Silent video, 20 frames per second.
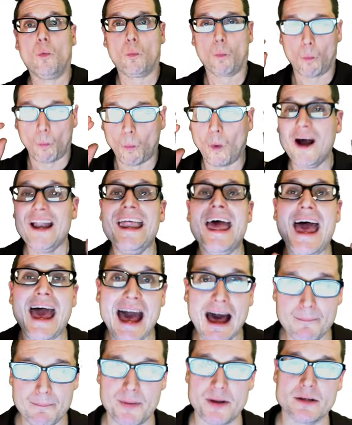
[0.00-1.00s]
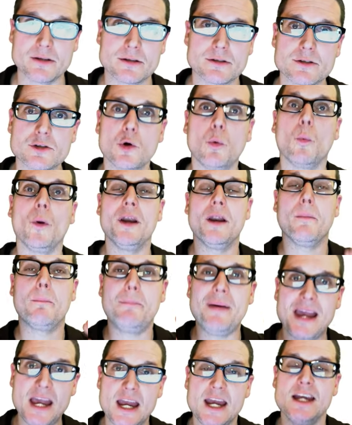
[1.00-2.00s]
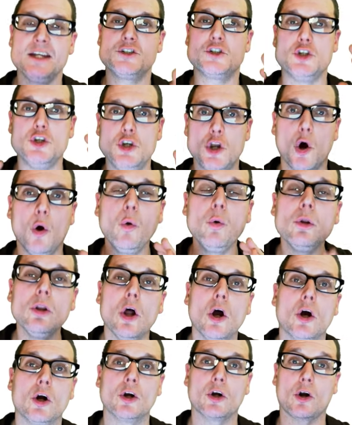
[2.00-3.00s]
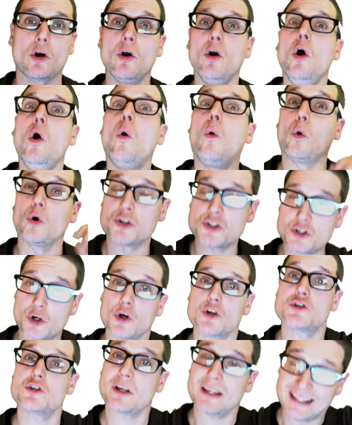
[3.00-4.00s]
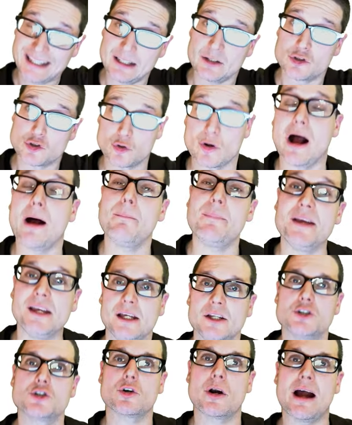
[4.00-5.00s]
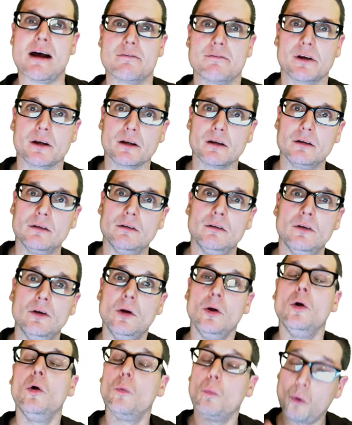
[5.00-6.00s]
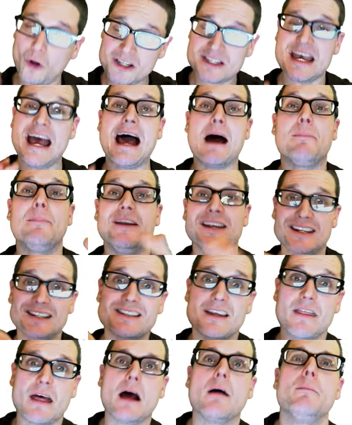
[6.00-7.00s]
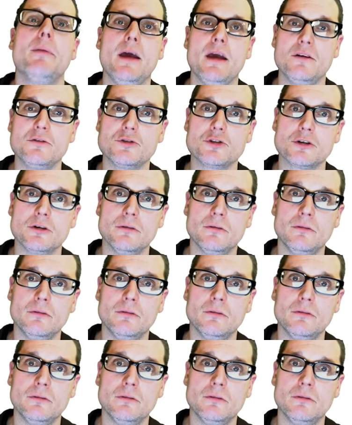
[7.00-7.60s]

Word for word: What happens when a page no longer or starts dropping in traffic? What's happening to that page?